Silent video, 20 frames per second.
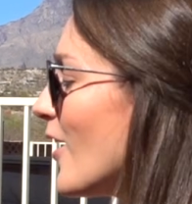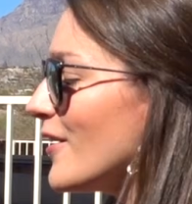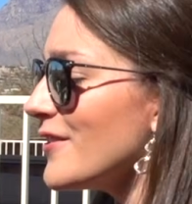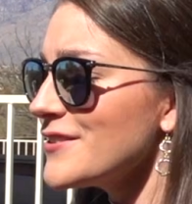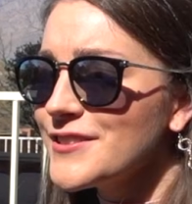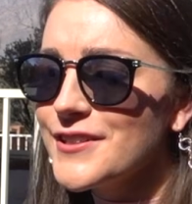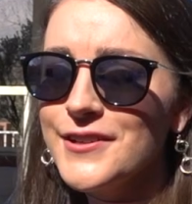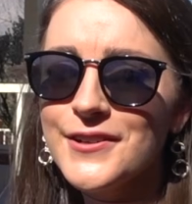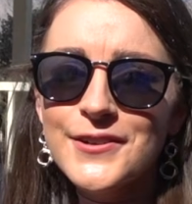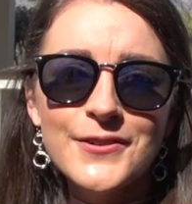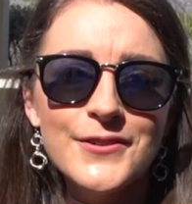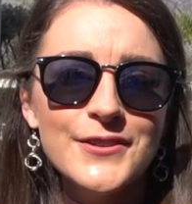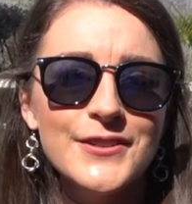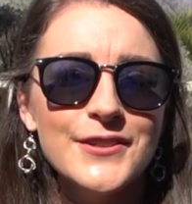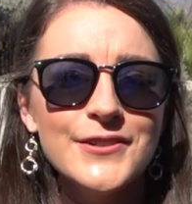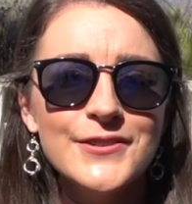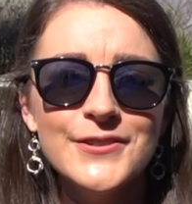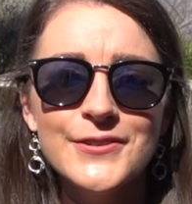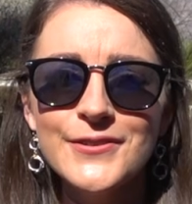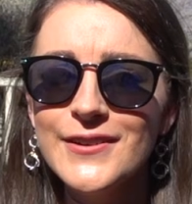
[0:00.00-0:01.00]
Also,
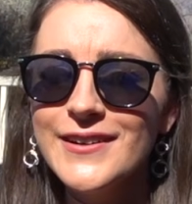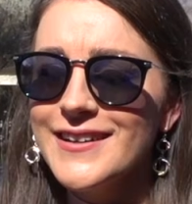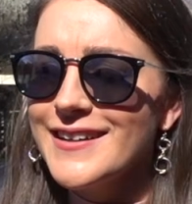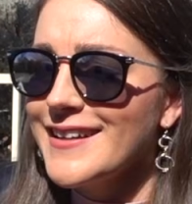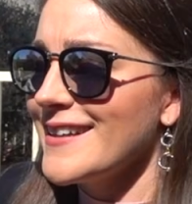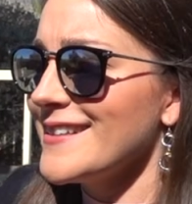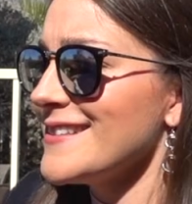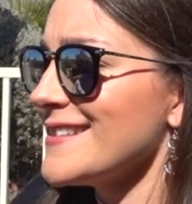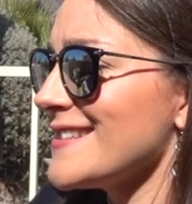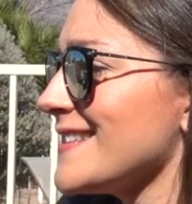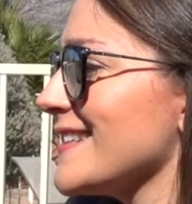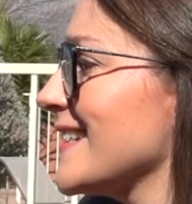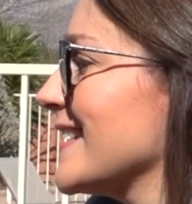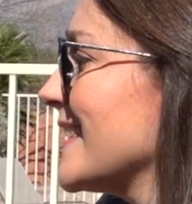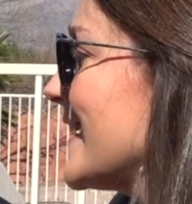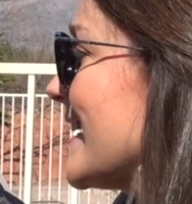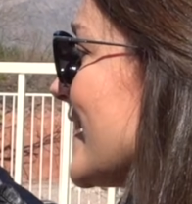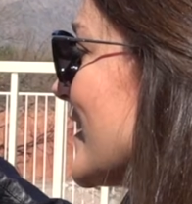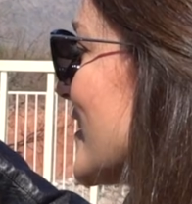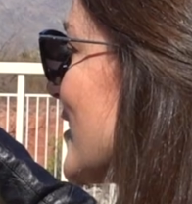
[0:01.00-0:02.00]
you can see
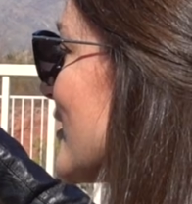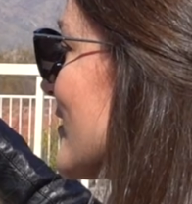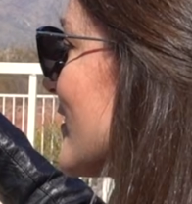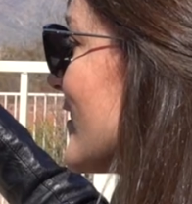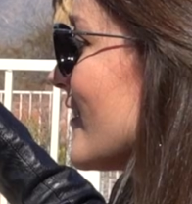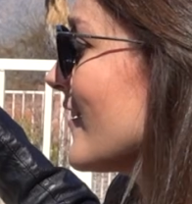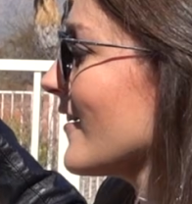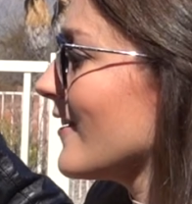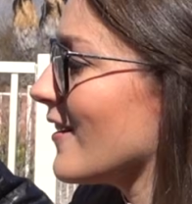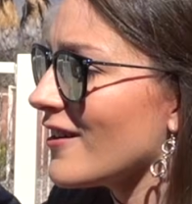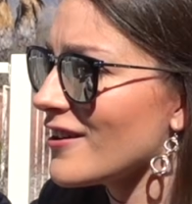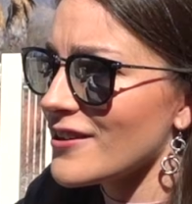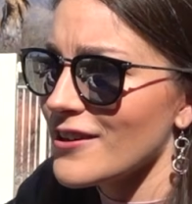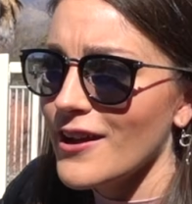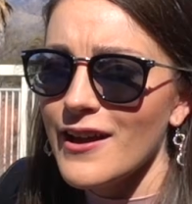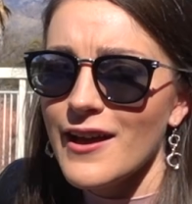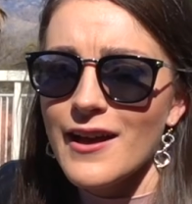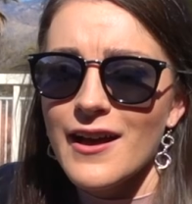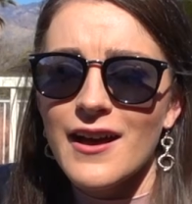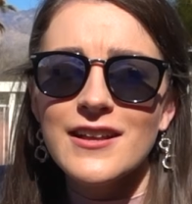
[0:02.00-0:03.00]
here there are
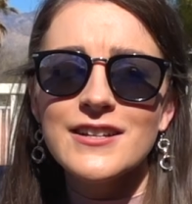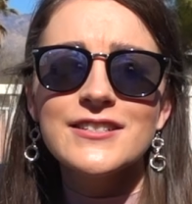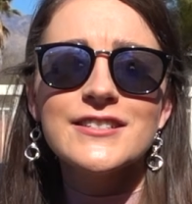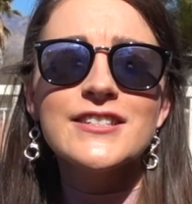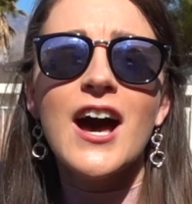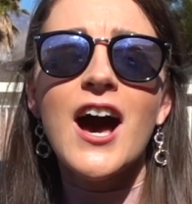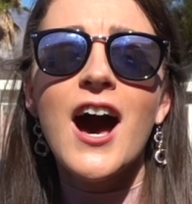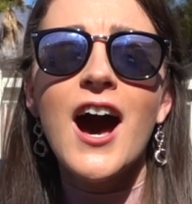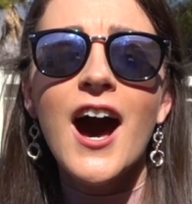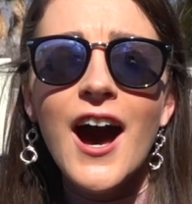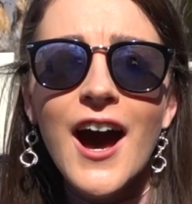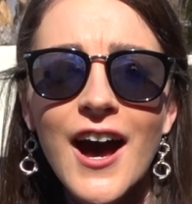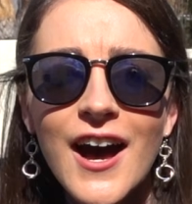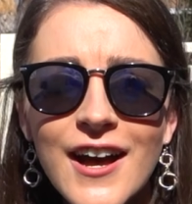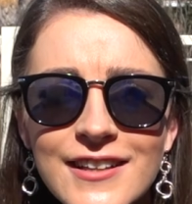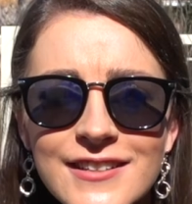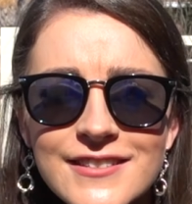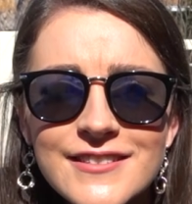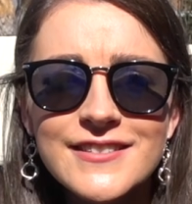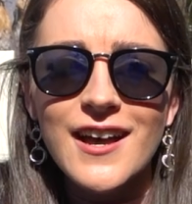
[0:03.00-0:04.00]

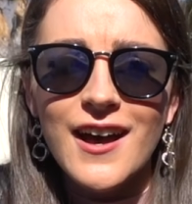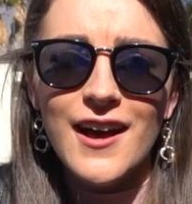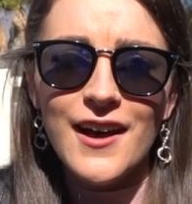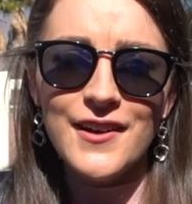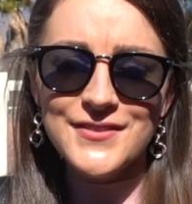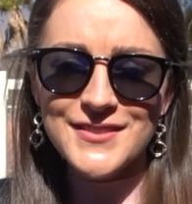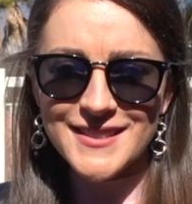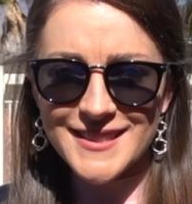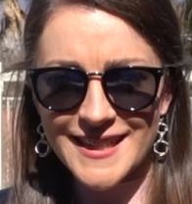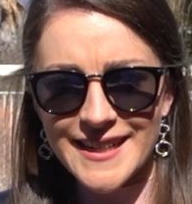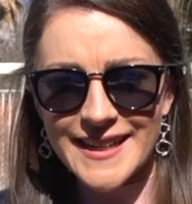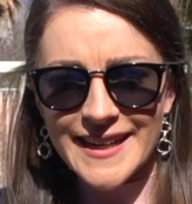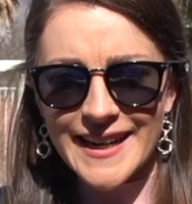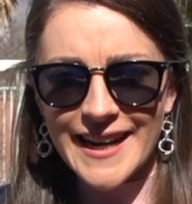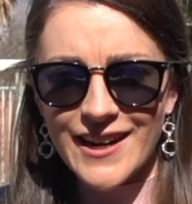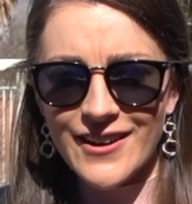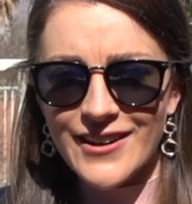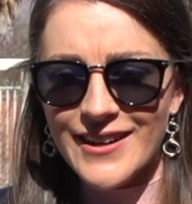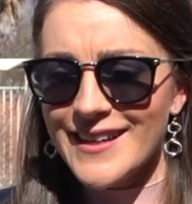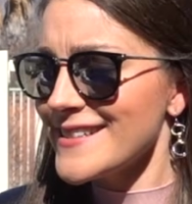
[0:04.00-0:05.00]
tons of
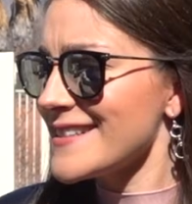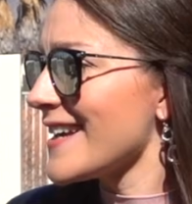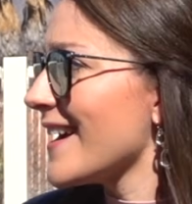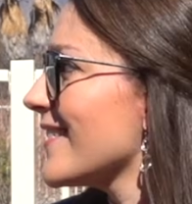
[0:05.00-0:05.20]
seating areas